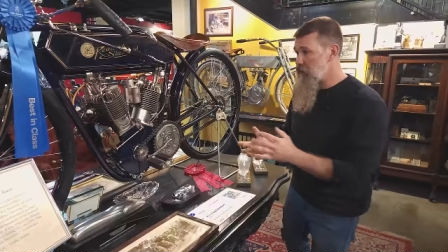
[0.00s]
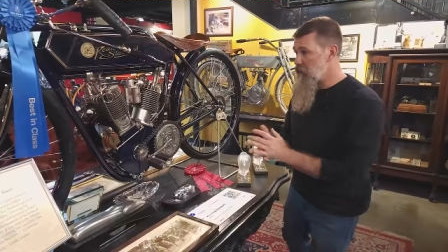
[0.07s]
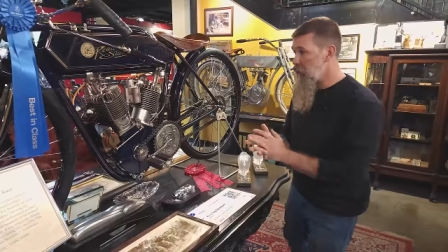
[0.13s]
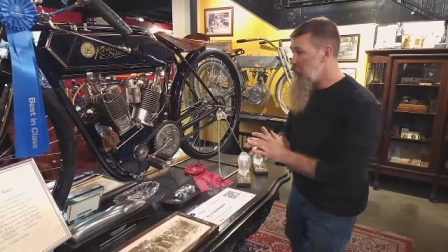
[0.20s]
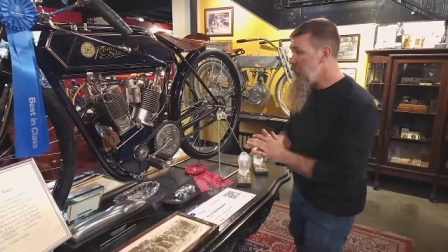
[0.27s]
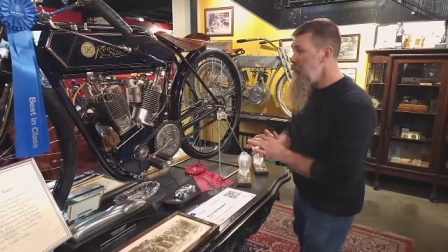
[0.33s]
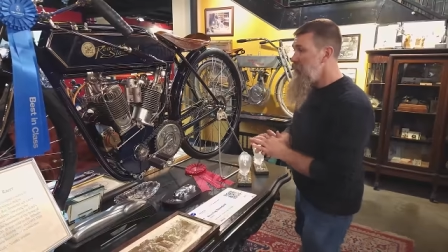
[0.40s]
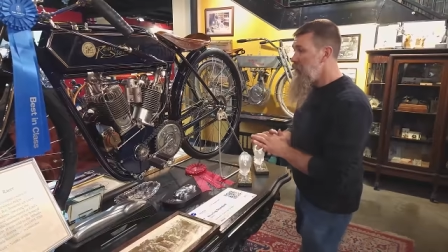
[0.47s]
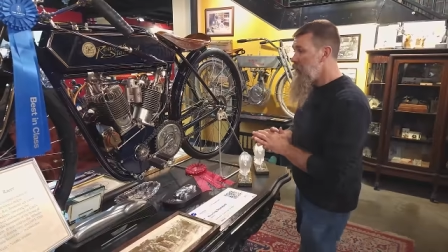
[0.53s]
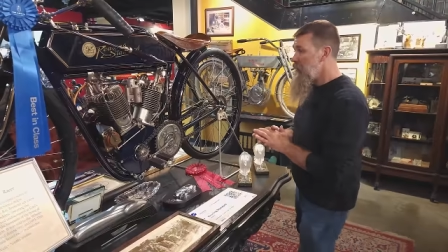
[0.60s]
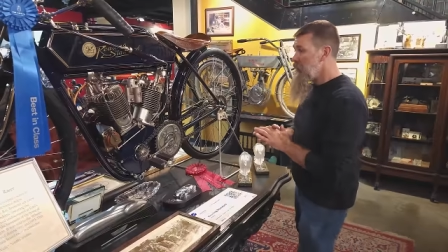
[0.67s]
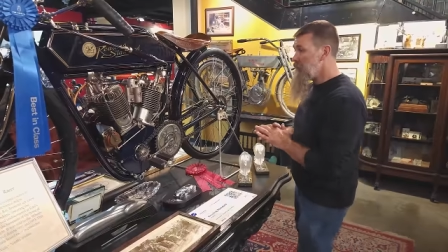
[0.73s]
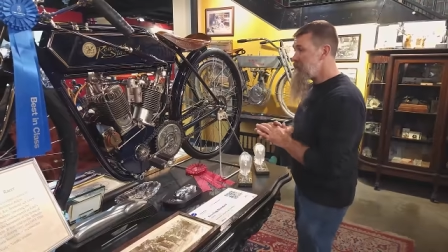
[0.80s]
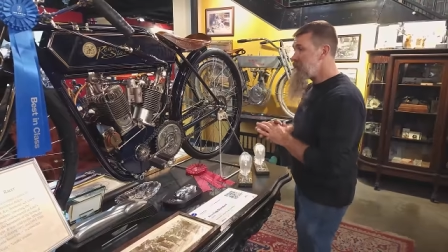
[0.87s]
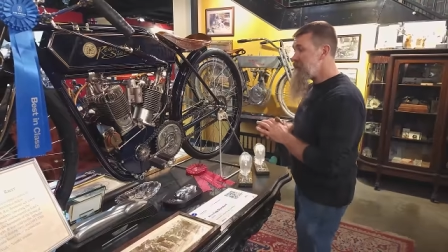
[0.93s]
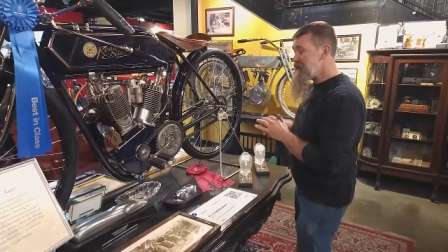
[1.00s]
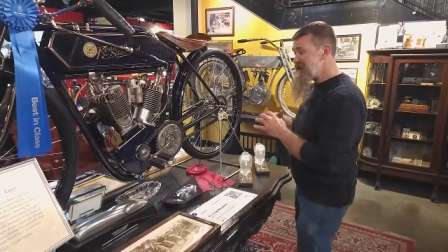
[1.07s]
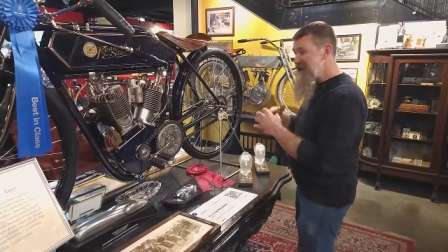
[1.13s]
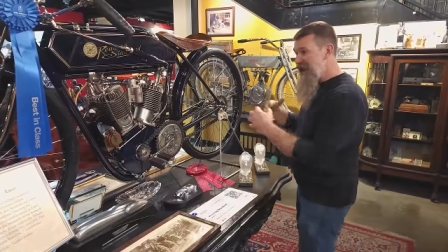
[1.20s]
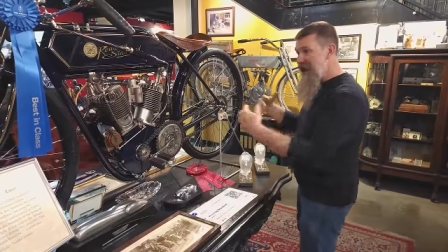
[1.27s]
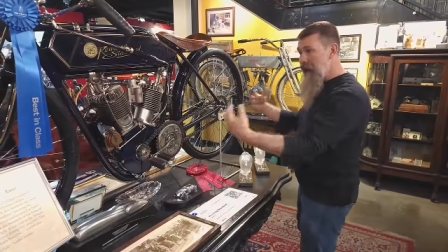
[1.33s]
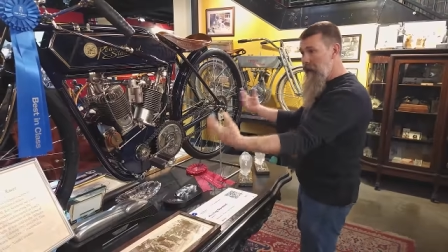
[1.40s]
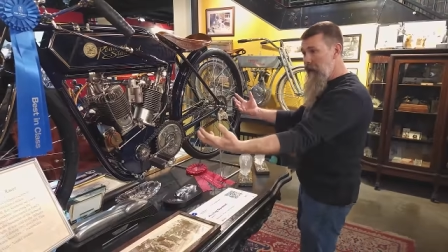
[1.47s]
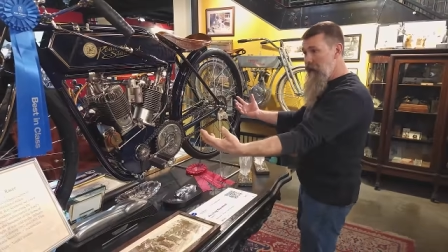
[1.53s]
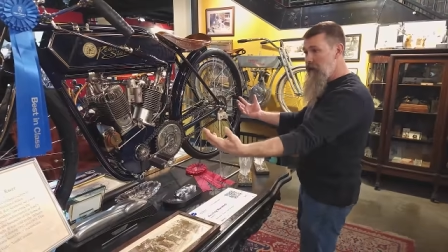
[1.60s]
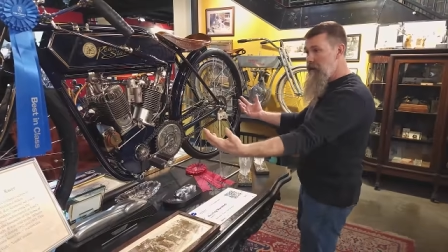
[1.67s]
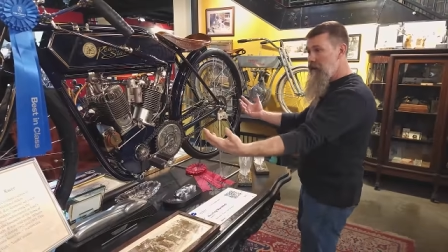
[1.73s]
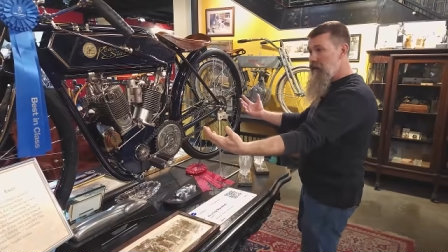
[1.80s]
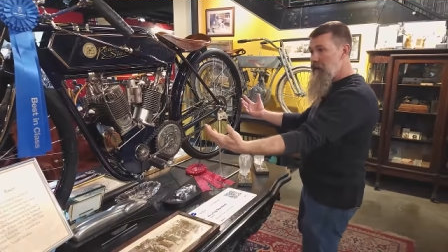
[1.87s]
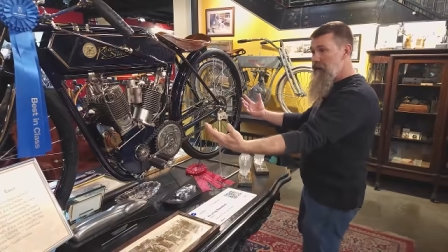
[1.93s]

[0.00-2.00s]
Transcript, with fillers: So uh, today,